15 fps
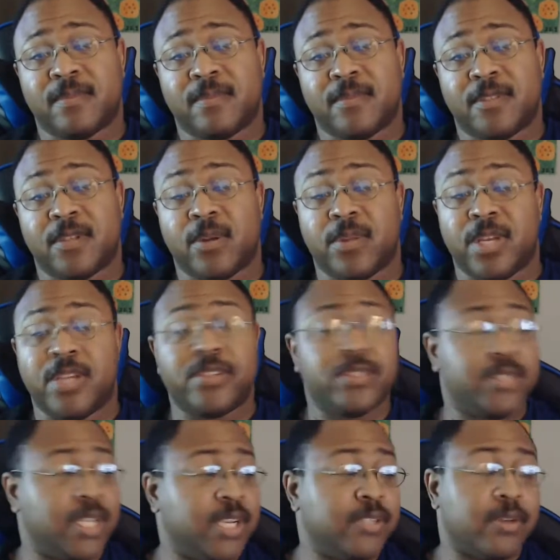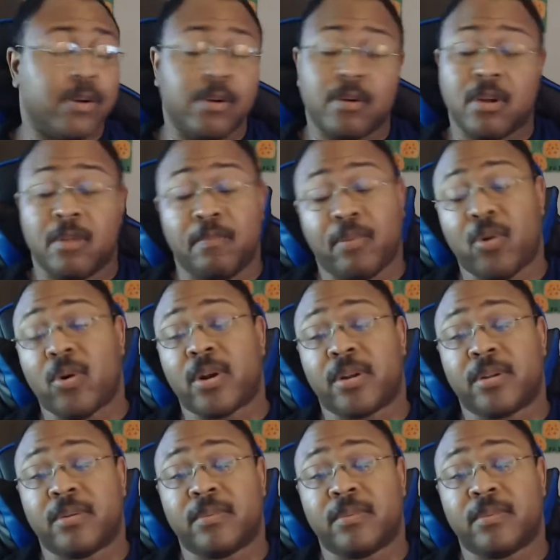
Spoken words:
So these are important.